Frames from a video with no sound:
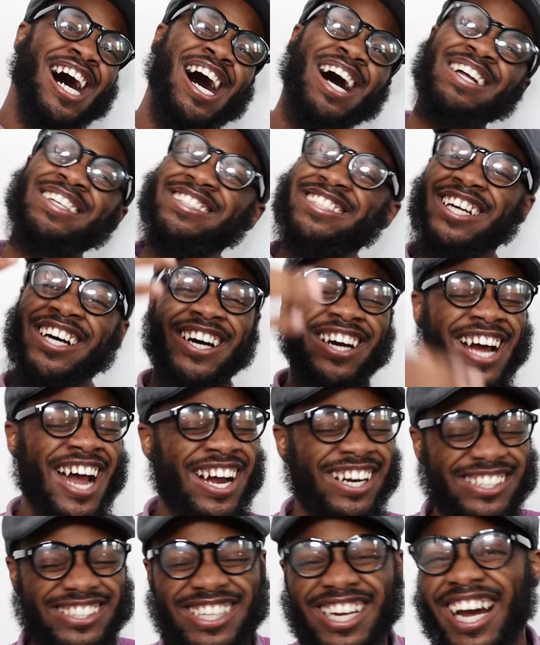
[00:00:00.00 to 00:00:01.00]
I'm
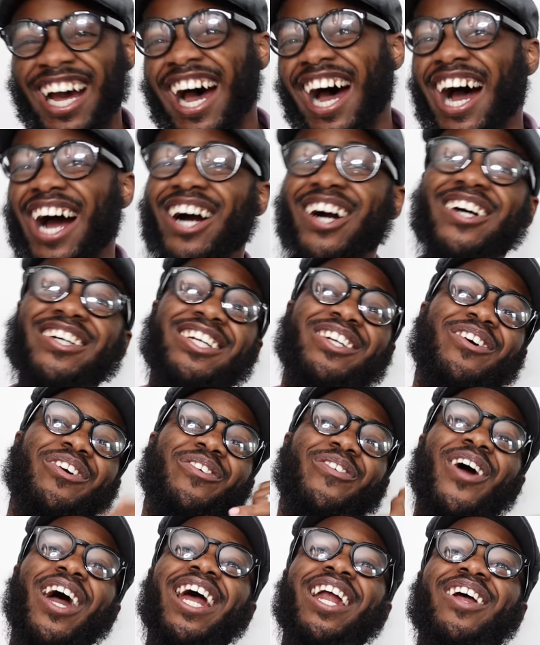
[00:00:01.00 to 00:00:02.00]
sorry, I heard it on
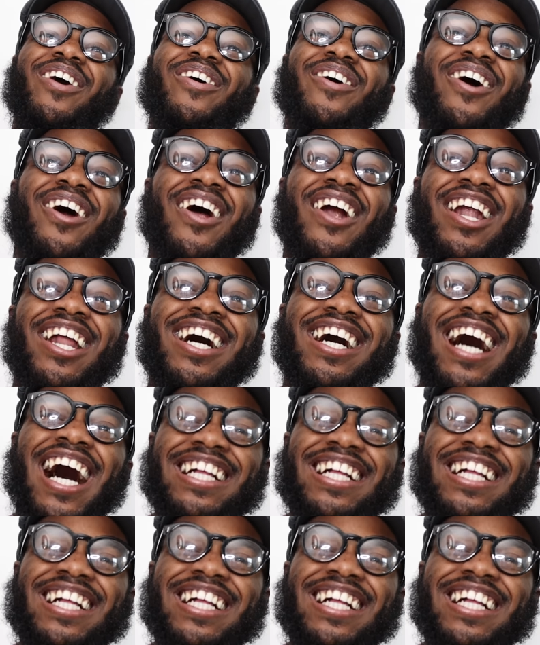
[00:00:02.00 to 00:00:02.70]
the radio earlier.